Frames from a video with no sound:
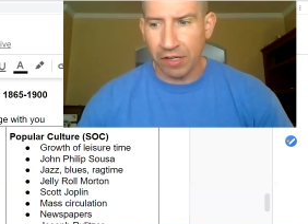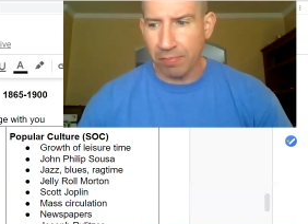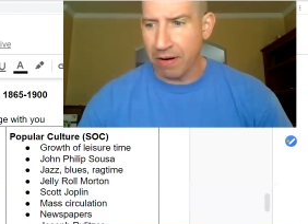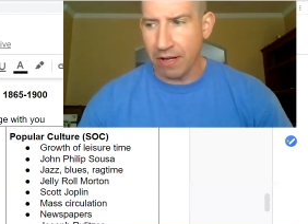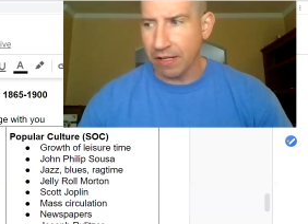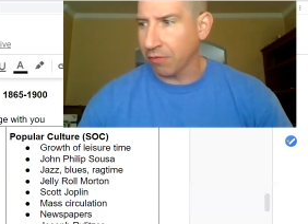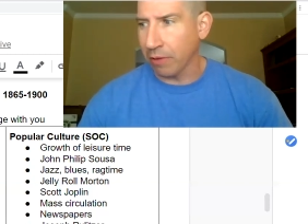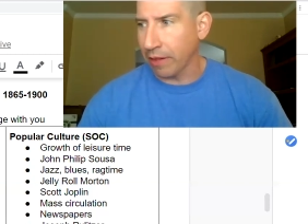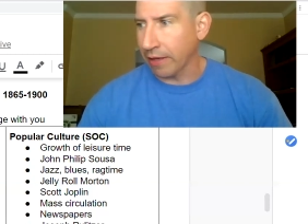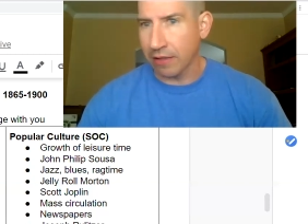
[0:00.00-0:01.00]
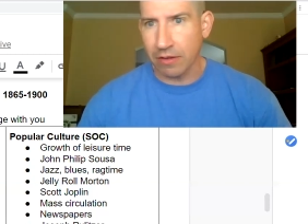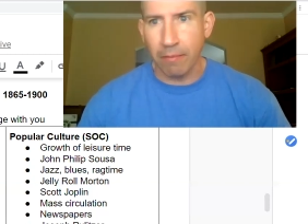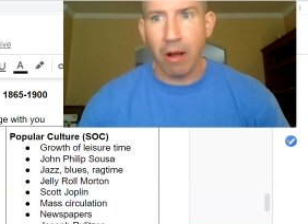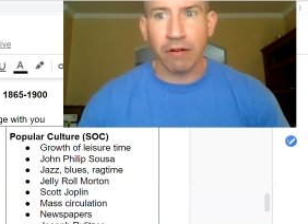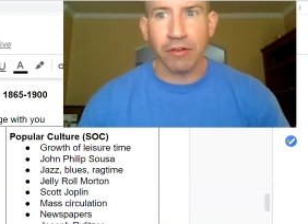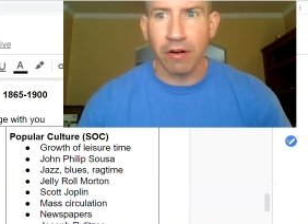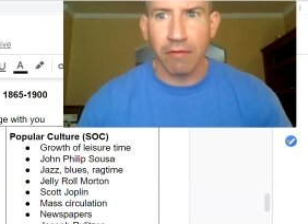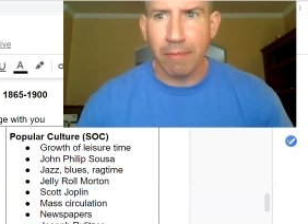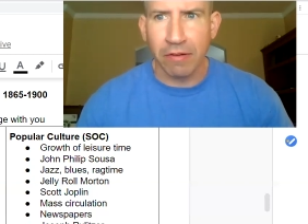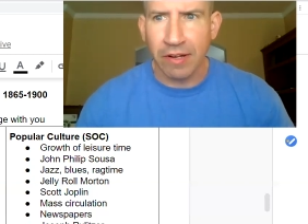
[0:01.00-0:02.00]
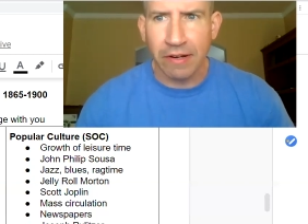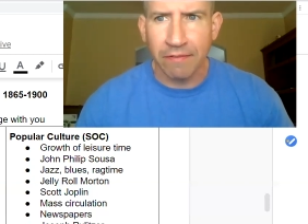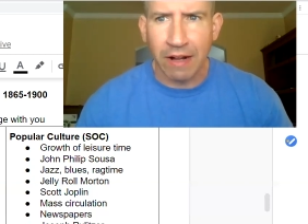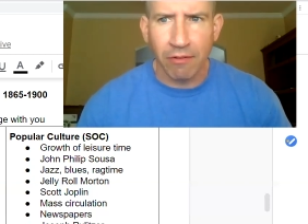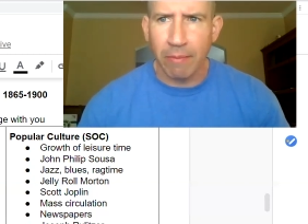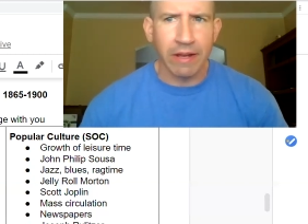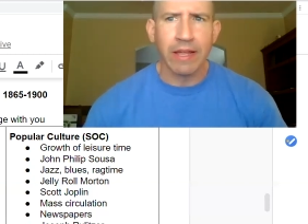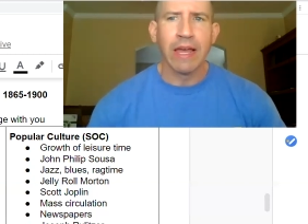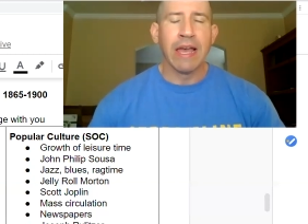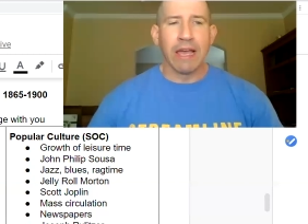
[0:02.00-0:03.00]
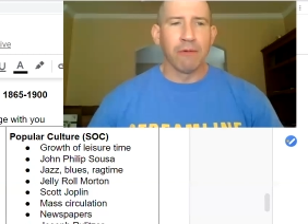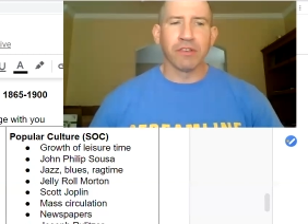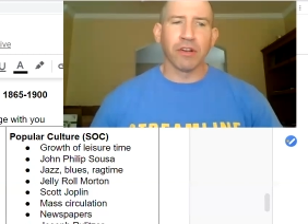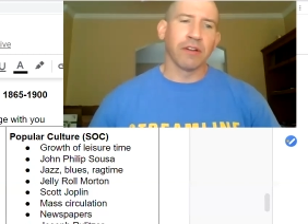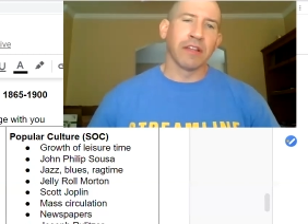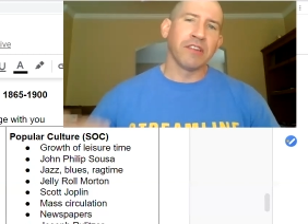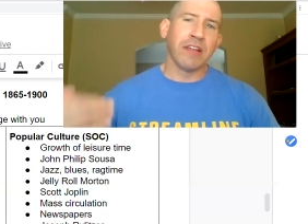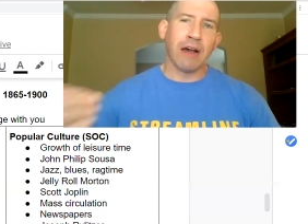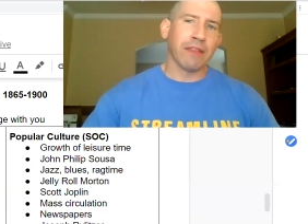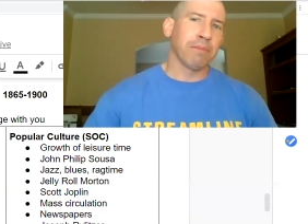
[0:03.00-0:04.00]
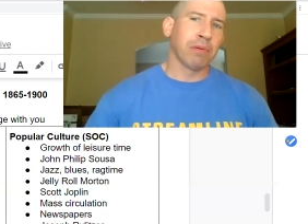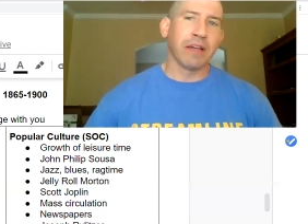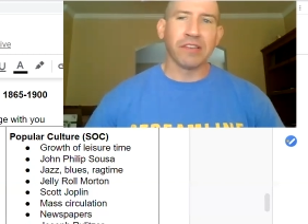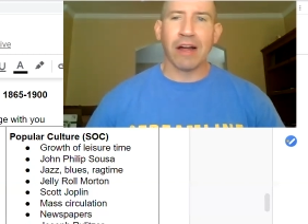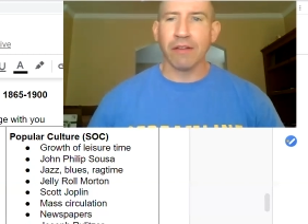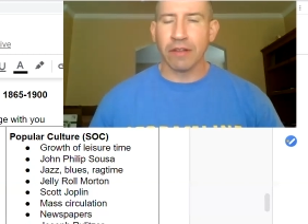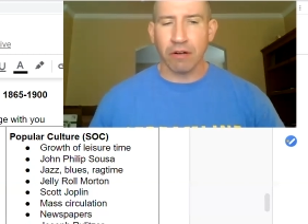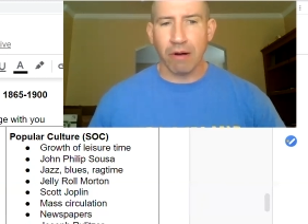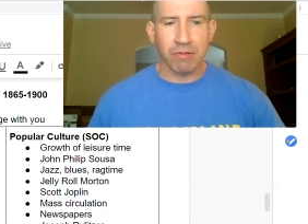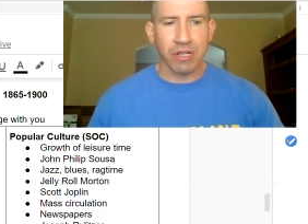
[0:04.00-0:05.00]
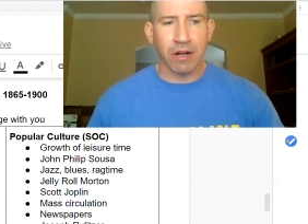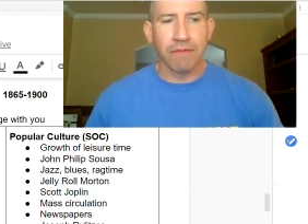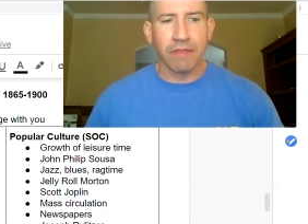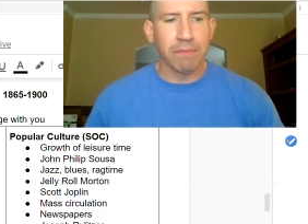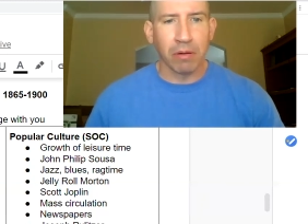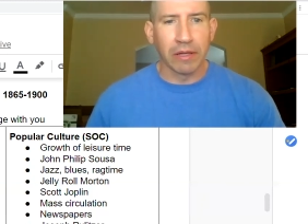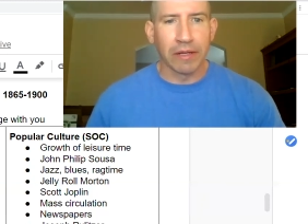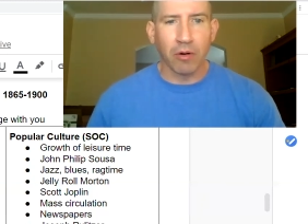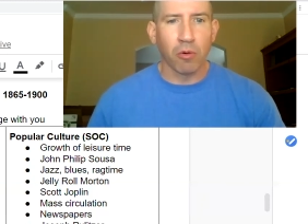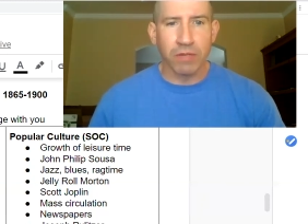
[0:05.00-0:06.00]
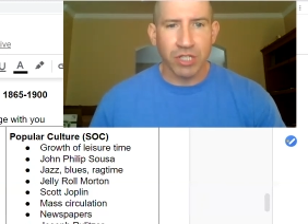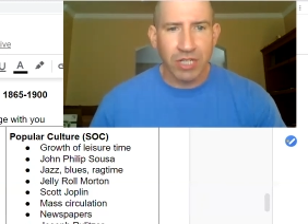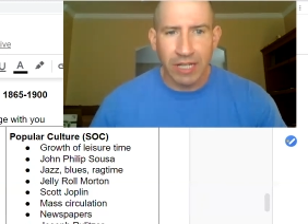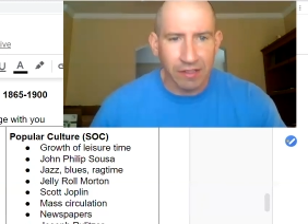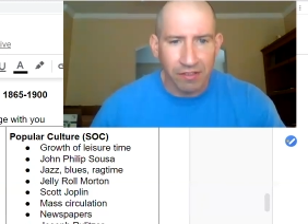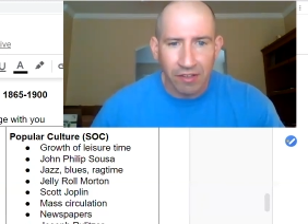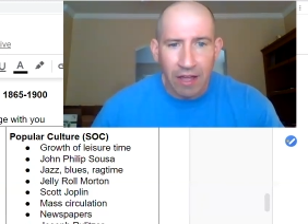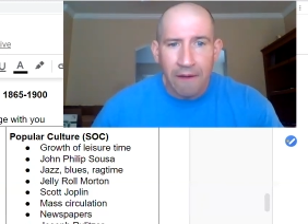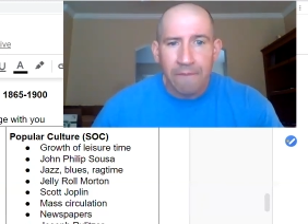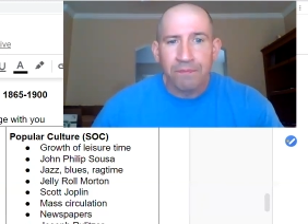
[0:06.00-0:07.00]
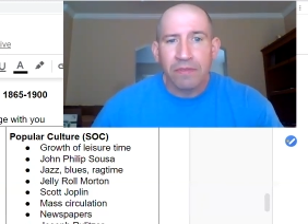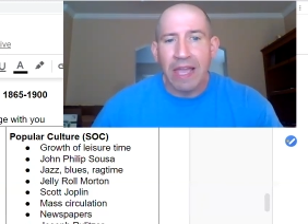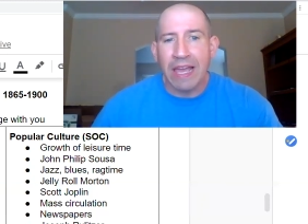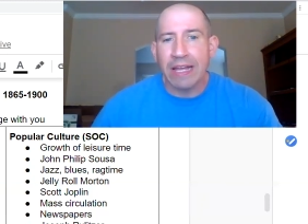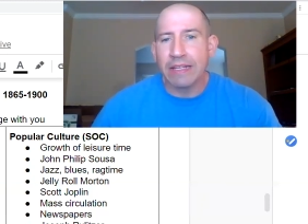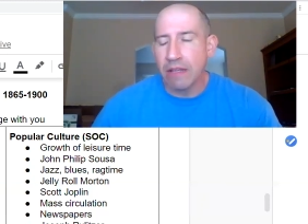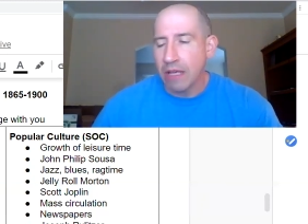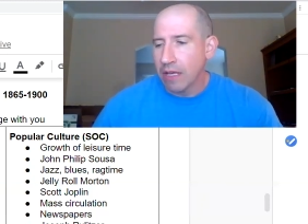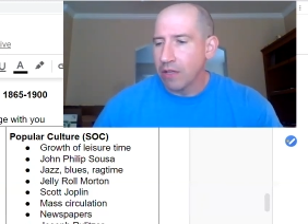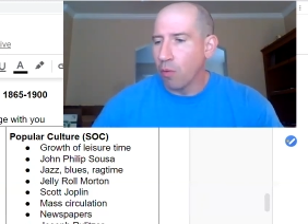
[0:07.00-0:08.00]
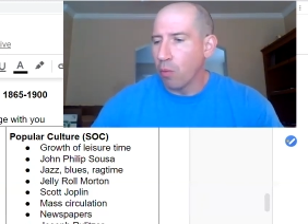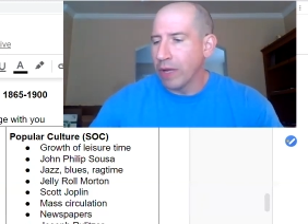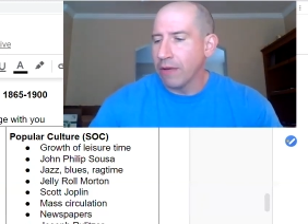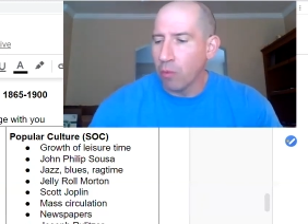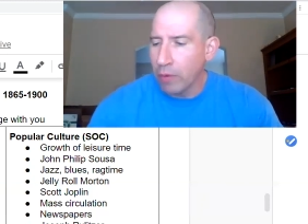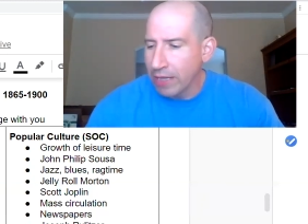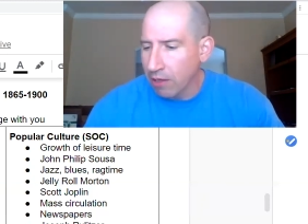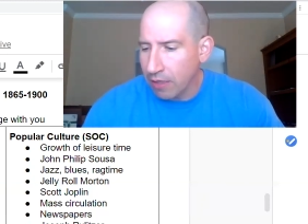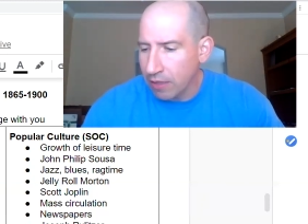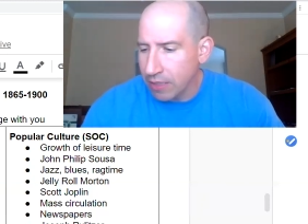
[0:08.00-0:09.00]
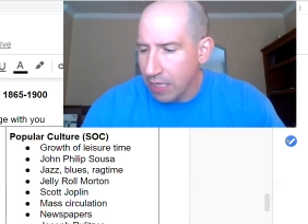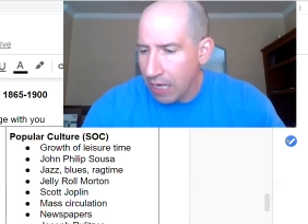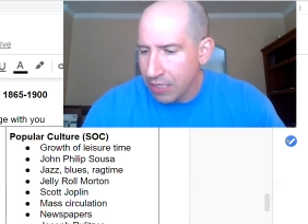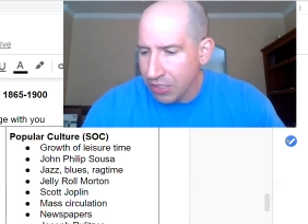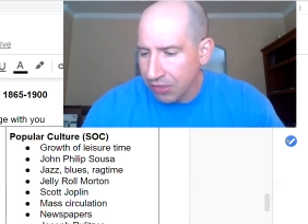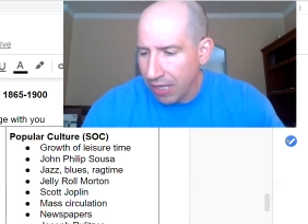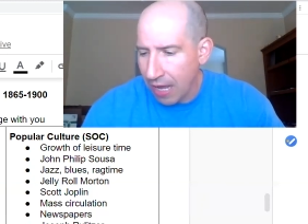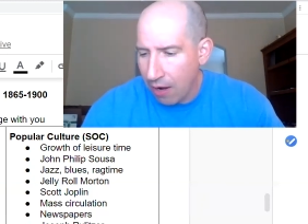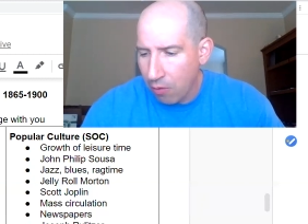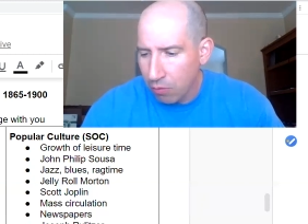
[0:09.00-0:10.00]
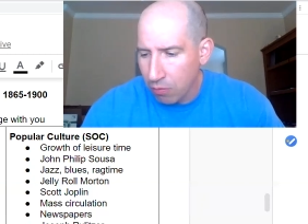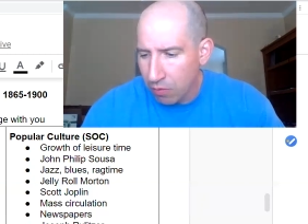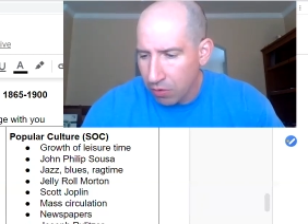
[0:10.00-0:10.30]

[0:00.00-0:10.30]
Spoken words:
experience with like democracy or representative government. And we certainly see how that plays out in the corruption of the political machines. And we learned just how